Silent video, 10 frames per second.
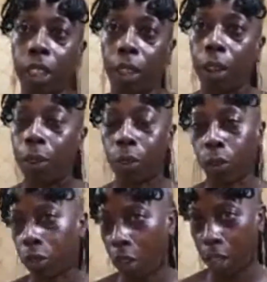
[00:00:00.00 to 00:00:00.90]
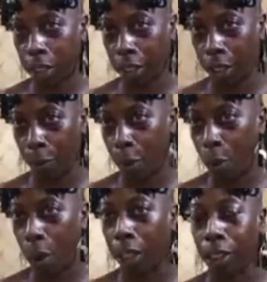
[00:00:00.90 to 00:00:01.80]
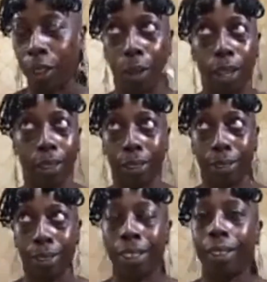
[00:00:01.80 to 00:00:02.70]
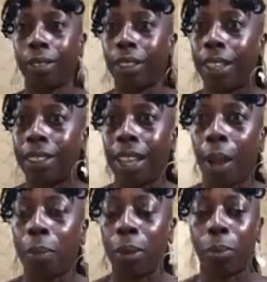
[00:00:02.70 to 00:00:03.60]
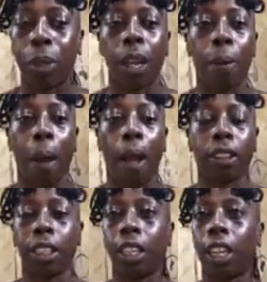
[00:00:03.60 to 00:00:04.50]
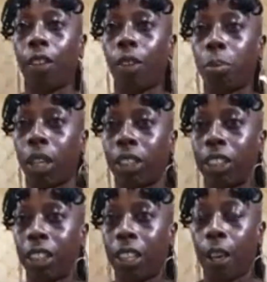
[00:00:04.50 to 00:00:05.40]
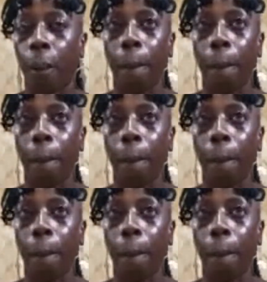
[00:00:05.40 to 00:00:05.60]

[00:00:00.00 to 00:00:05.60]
I was trying to see him for a while anyway. Things happen, but I send love and blessings to him.